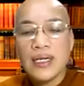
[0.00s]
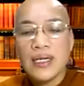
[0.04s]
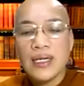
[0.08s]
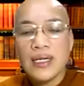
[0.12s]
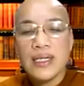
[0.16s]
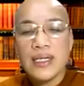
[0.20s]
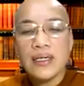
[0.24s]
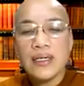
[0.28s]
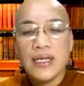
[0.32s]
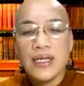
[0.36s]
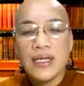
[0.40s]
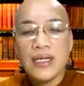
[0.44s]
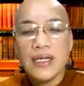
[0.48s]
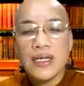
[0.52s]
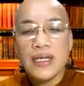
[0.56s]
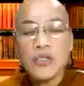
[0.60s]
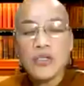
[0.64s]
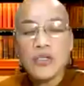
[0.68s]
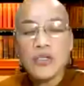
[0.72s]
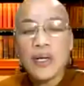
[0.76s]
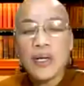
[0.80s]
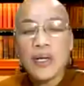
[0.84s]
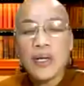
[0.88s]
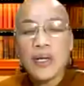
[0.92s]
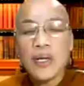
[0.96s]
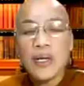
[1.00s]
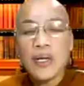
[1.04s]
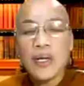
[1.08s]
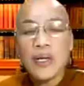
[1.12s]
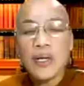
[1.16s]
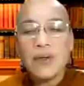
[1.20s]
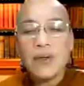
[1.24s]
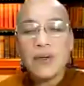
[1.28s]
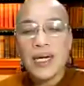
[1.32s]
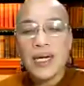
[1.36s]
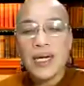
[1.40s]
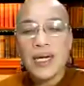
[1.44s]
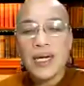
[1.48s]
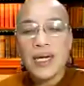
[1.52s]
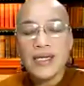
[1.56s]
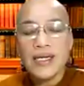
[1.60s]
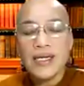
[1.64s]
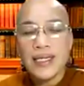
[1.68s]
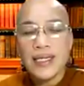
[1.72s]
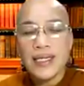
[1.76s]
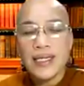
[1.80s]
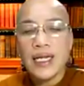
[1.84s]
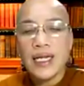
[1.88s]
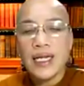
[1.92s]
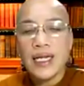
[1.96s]
That is why we understand
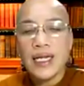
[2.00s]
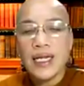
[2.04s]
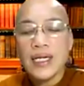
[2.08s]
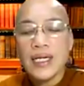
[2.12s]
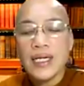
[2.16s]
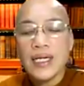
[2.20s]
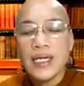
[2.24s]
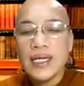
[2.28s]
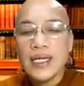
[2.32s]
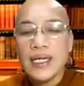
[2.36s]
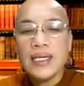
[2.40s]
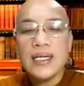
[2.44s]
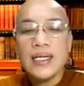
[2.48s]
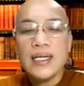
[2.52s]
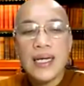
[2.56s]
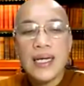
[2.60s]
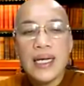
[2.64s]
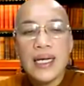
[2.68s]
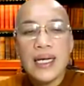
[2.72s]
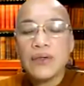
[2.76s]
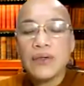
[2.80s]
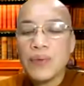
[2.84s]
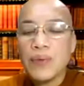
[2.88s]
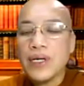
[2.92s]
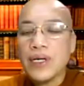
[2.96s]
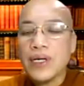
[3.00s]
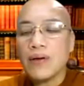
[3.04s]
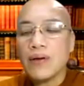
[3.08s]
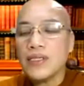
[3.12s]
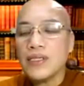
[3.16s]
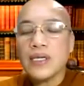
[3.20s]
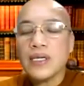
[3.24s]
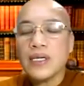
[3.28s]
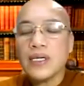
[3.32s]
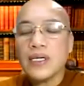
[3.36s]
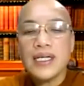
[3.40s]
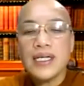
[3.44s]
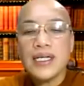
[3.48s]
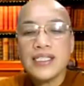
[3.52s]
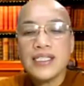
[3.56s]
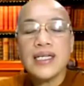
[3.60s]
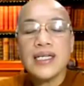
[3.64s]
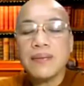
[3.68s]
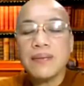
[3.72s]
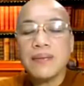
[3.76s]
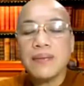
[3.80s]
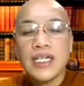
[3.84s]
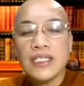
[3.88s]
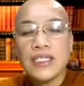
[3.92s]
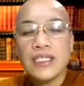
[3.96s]
each other and we also
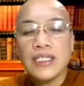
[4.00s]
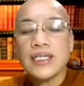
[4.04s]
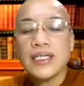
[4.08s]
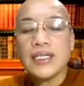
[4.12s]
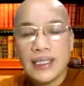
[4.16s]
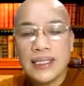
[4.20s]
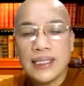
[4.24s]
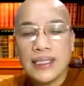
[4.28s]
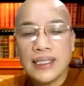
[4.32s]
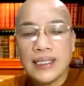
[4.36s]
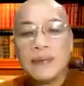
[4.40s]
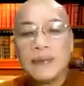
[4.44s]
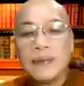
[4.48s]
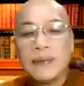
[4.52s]
accept each other.